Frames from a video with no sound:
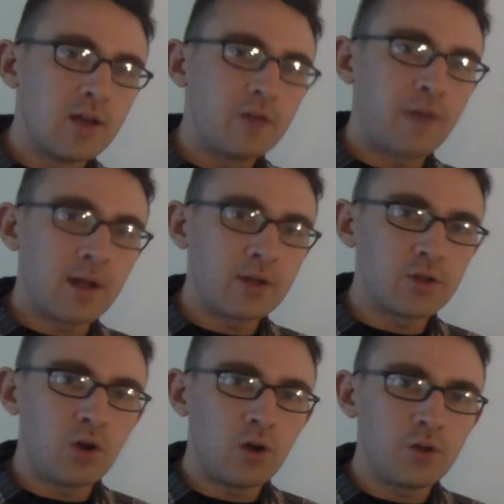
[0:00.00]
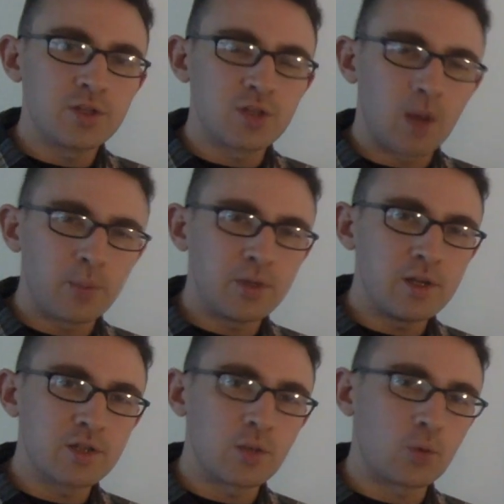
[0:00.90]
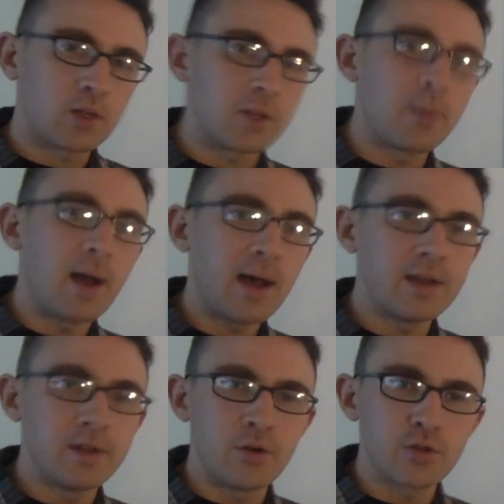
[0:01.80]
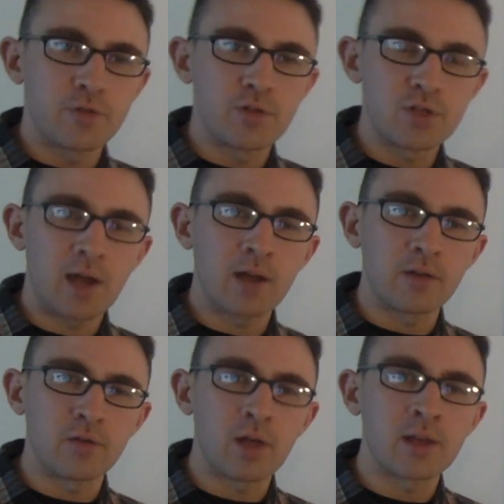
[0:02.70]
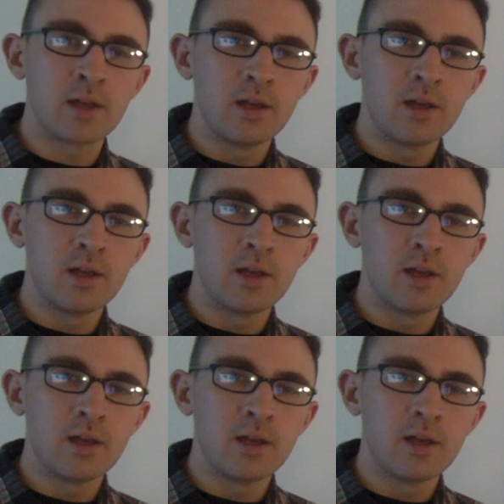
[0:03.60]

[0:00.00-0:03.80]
founded all these companies and were like the pioneers of this kind of like